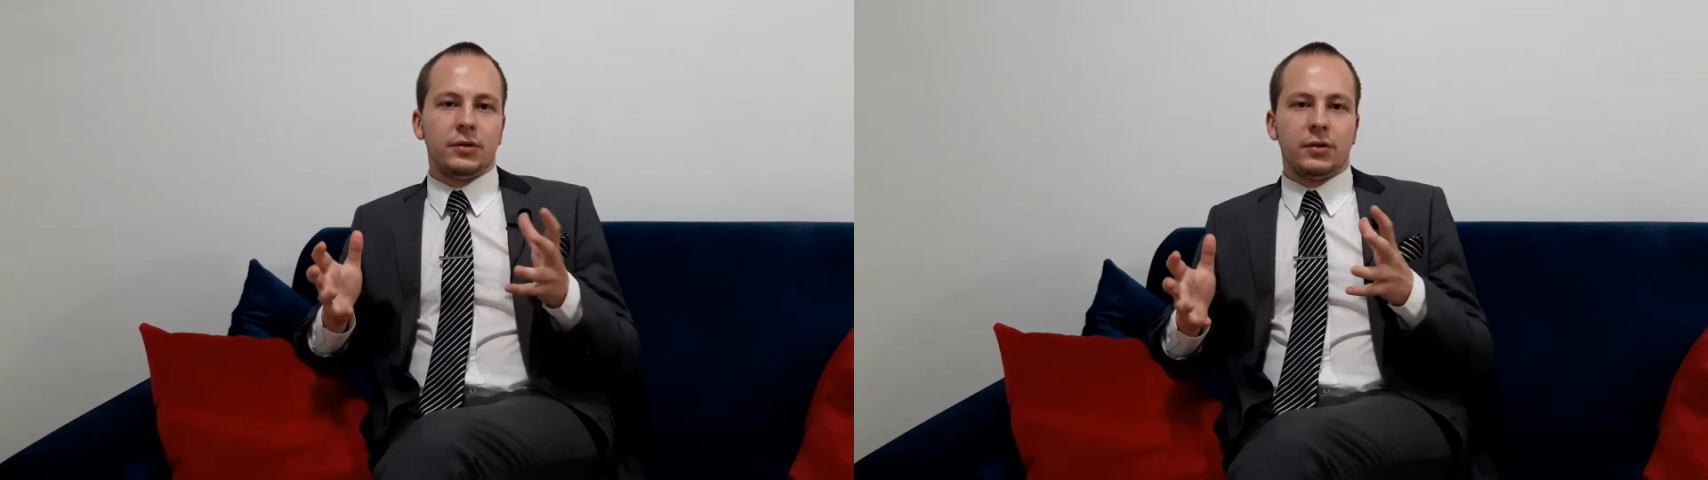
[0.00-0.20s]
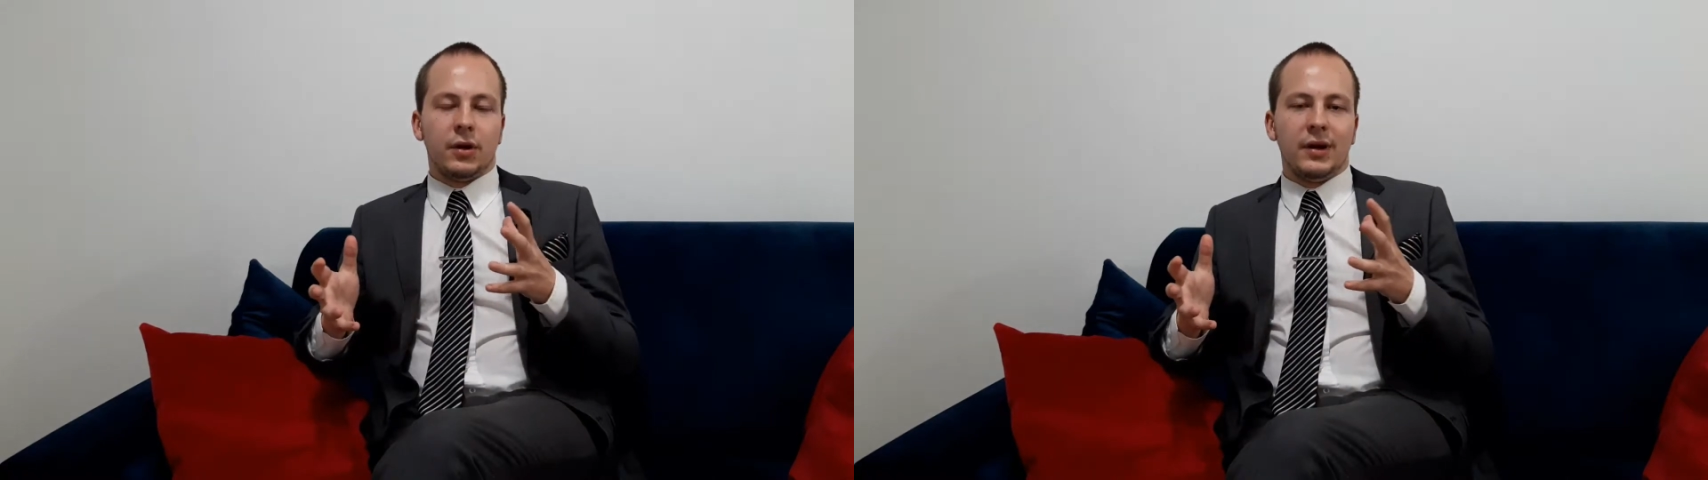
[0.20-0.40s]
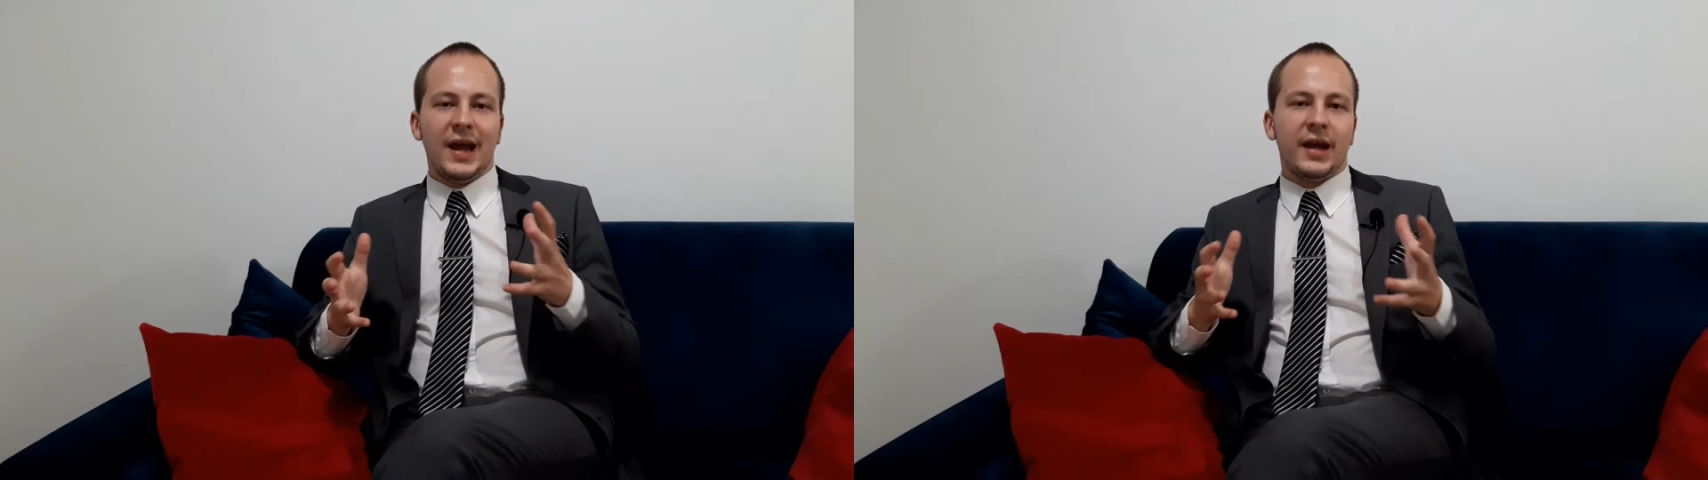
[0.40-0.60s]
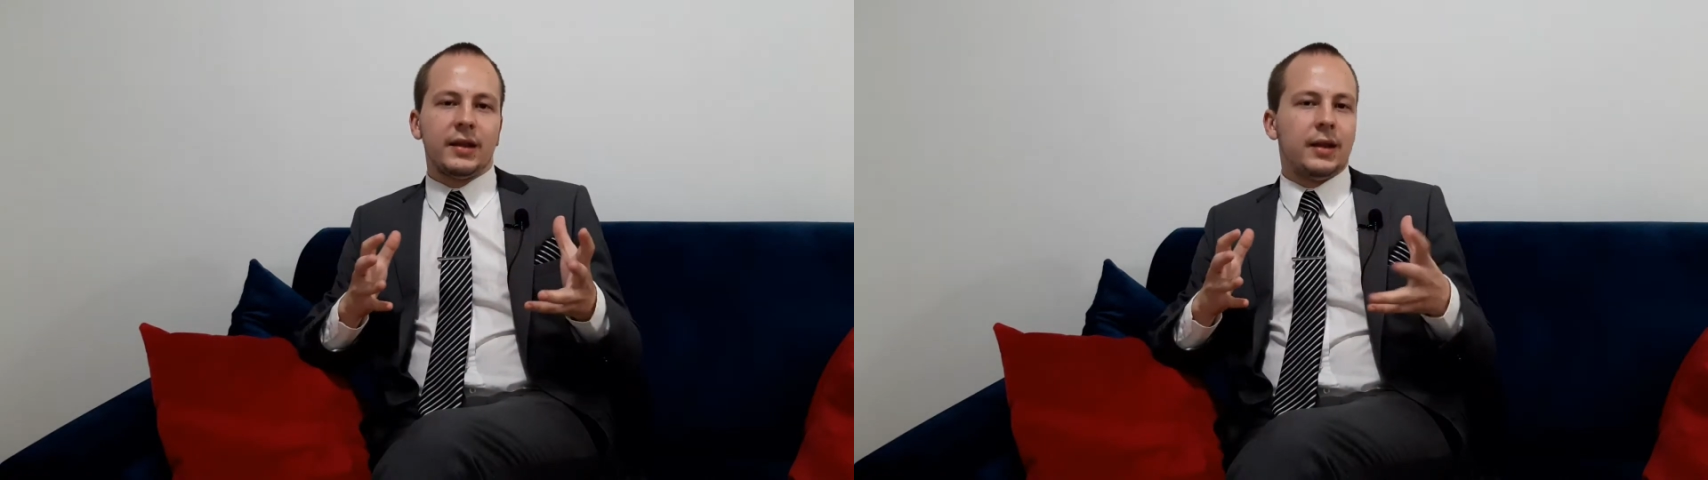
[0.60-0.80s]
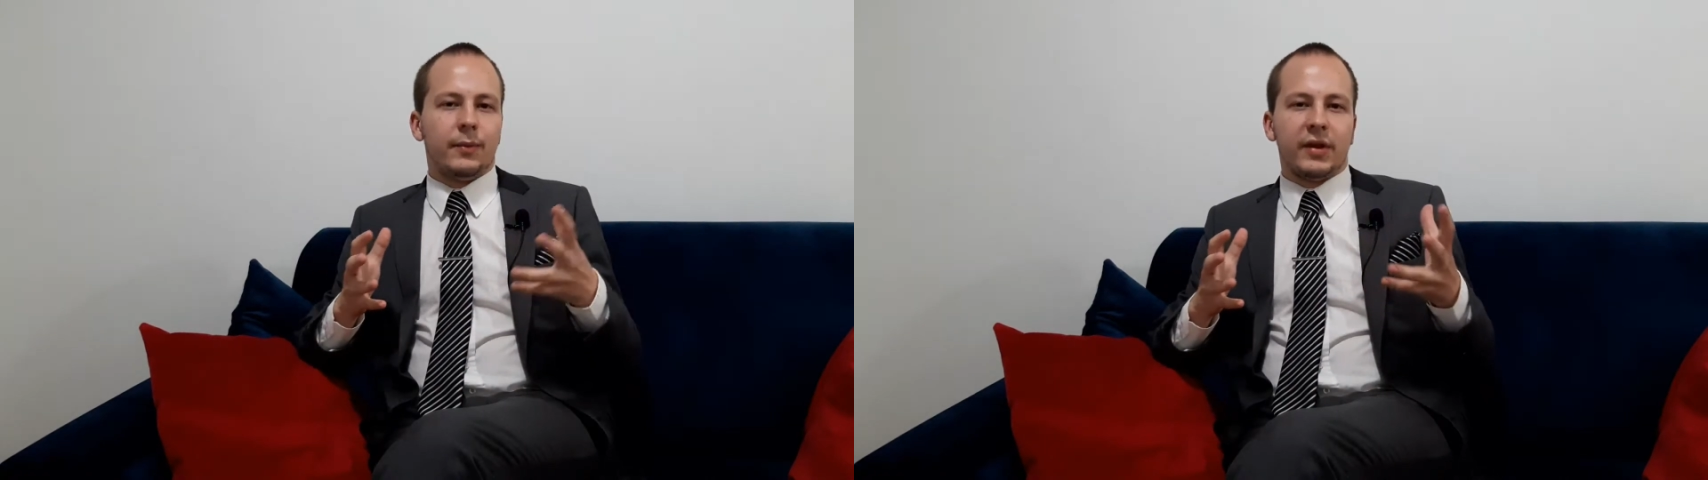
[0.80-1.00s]

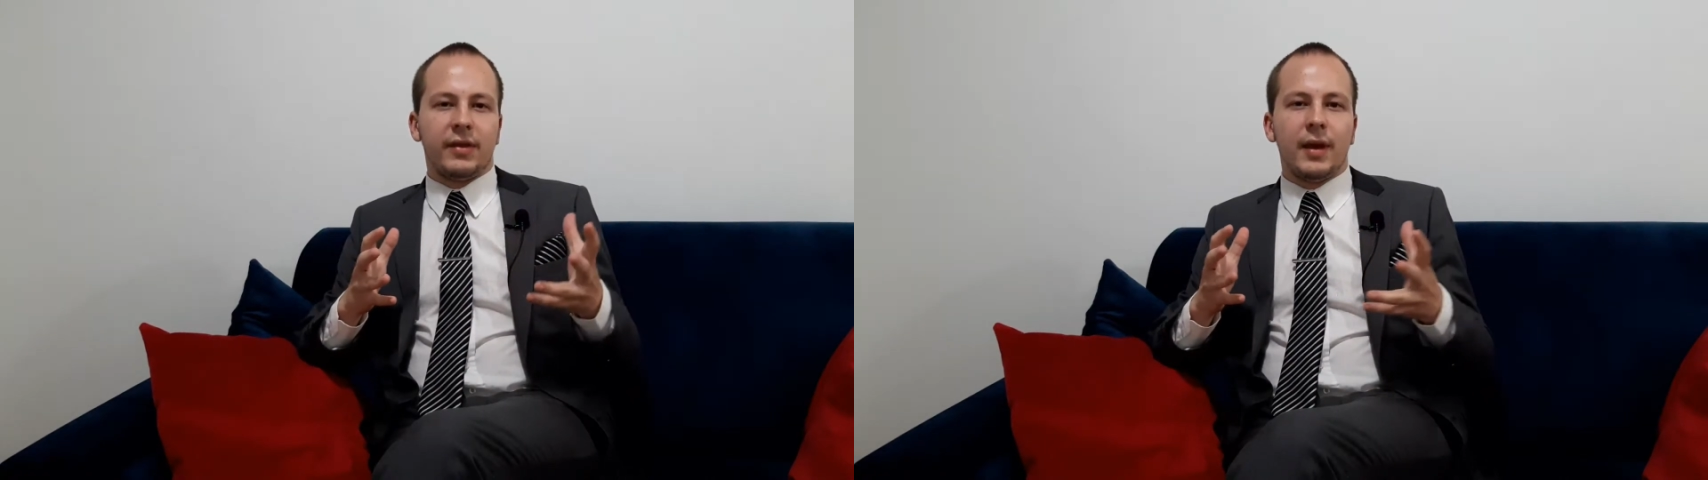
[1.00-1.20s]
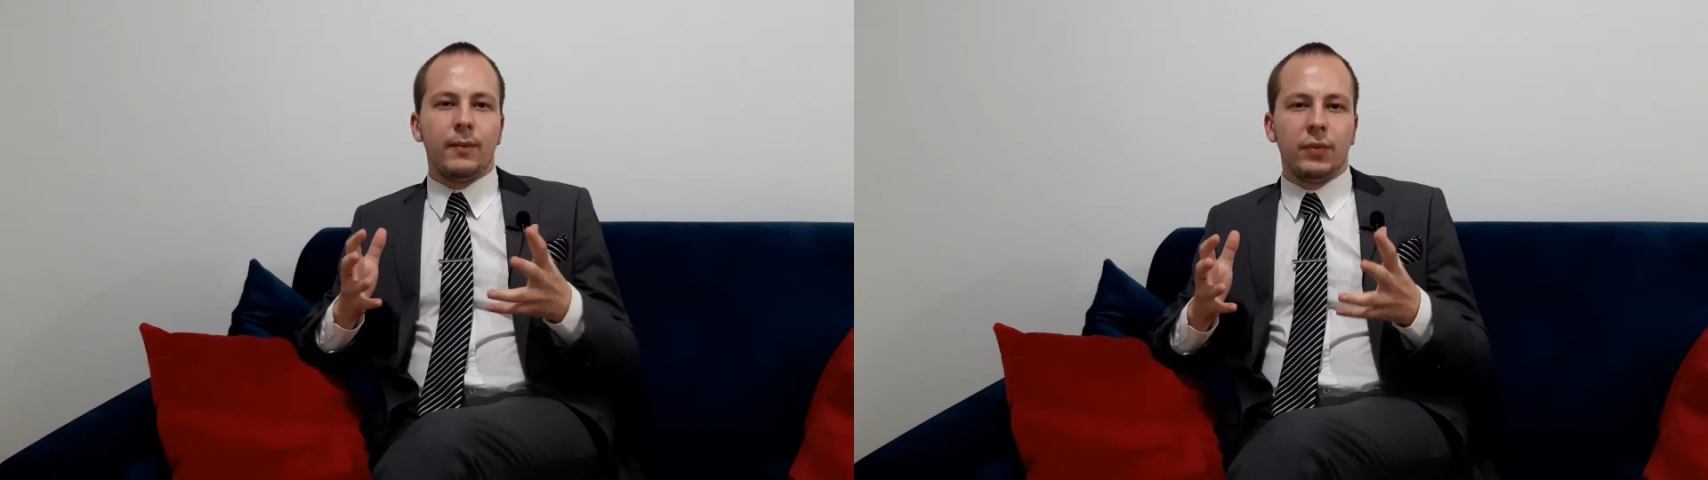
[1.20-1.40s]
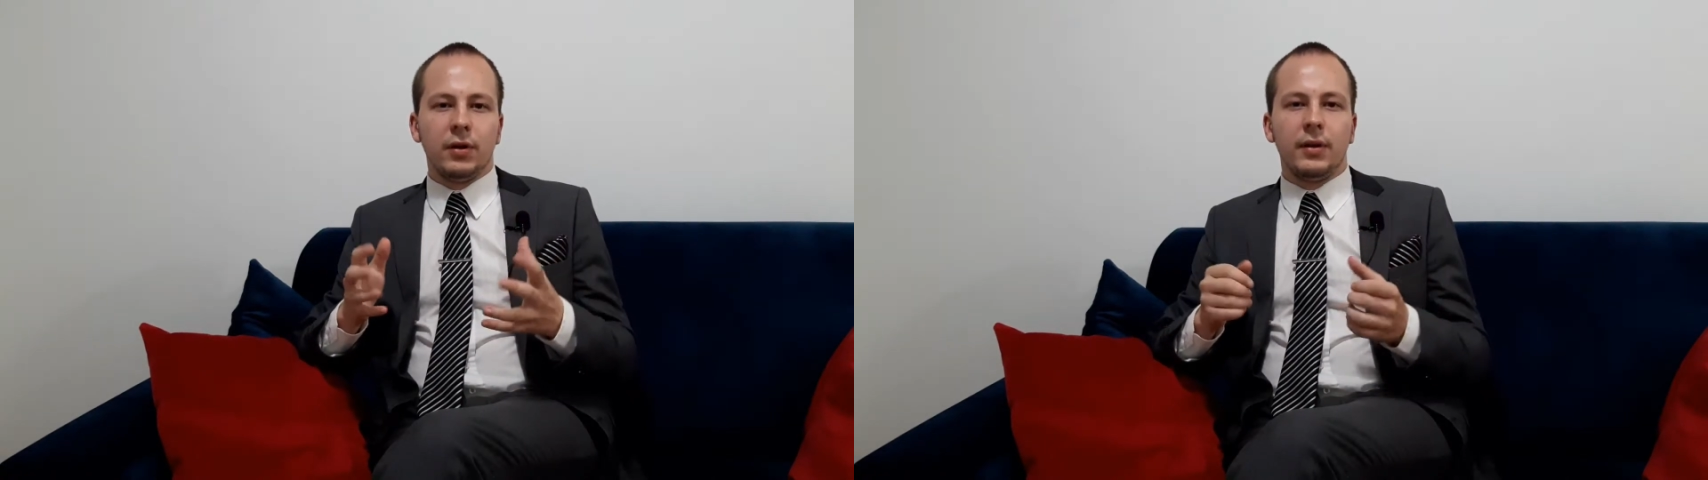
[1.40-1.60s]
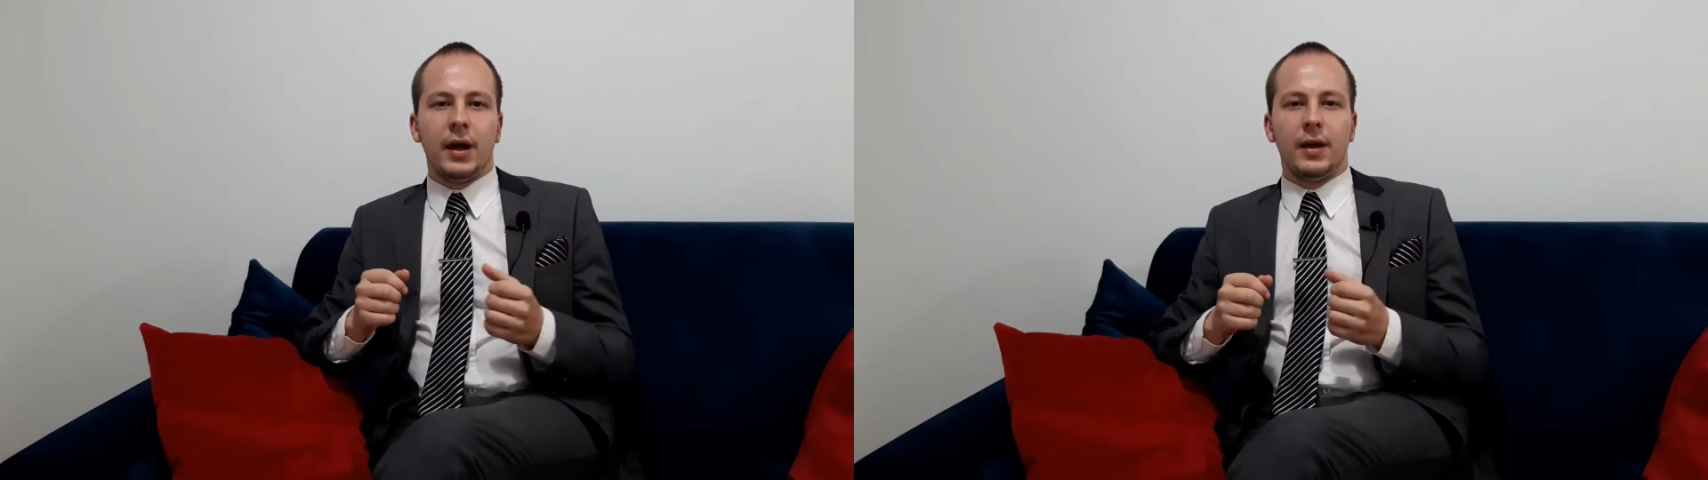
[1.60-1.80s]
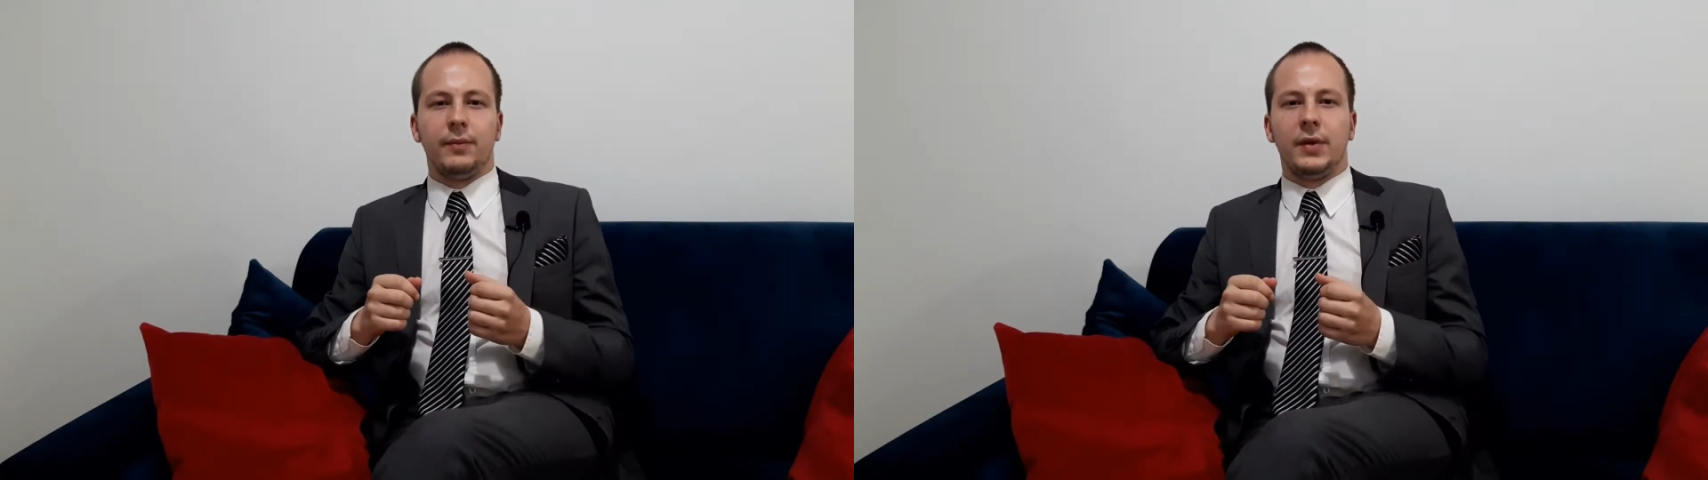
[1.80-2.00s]
collect them, assemble
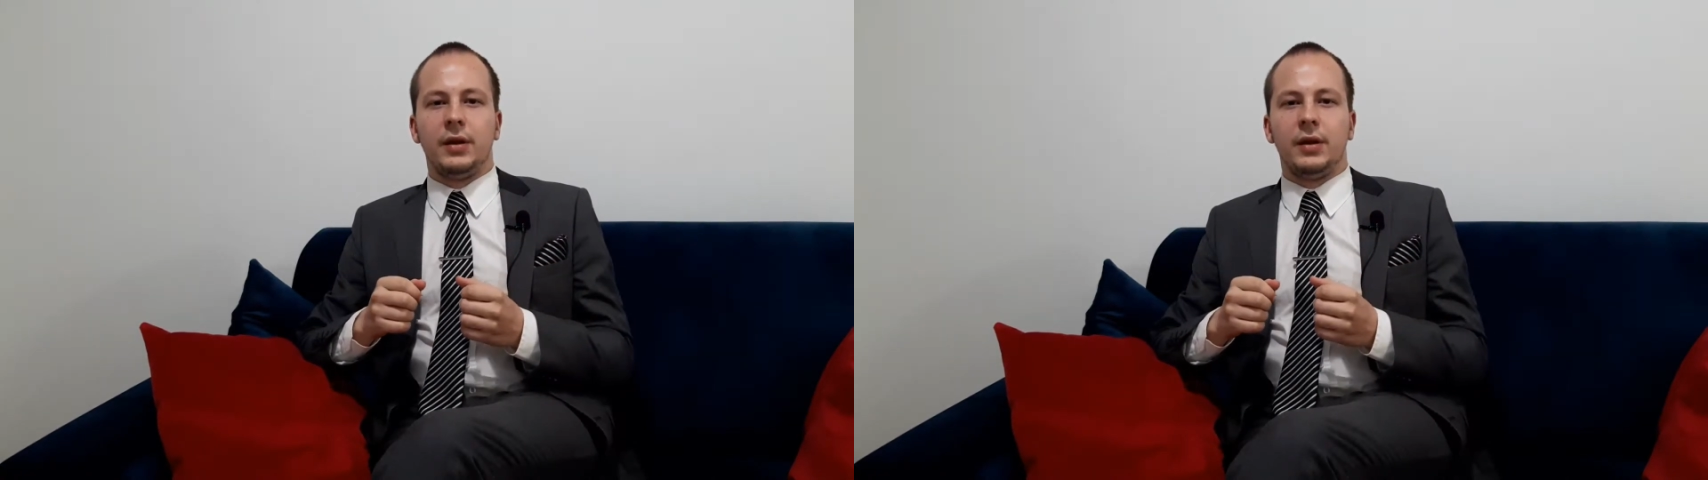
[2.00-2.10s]
them,